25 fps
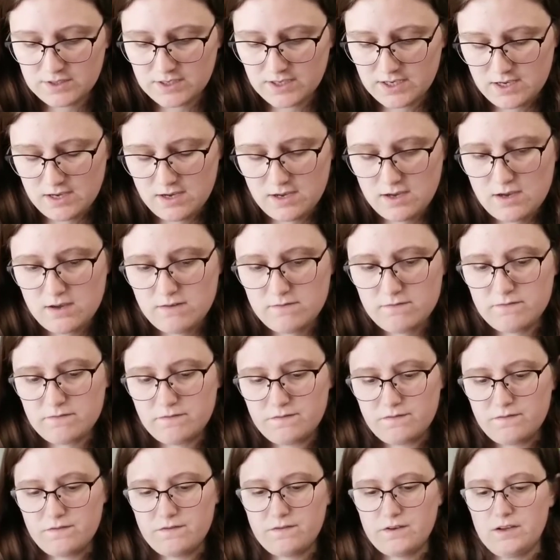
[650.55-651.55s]

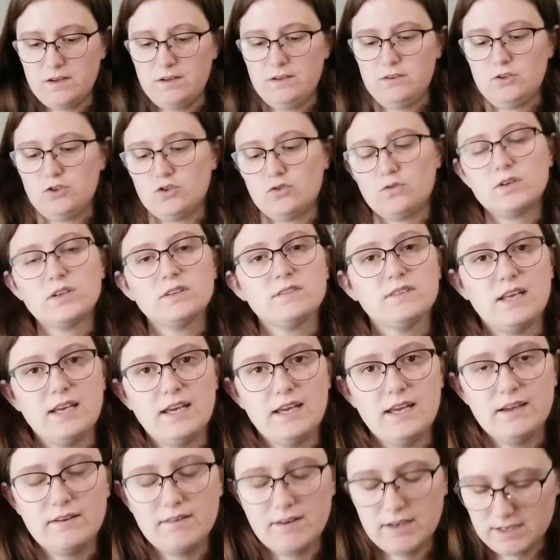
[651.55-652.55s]
cuff, short
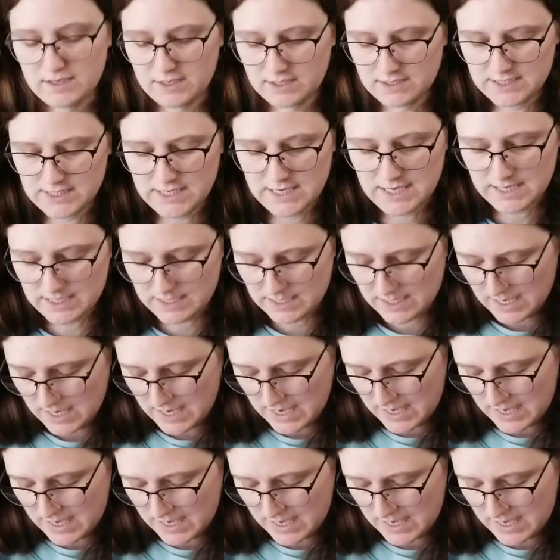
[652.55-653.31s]
leg, like I said,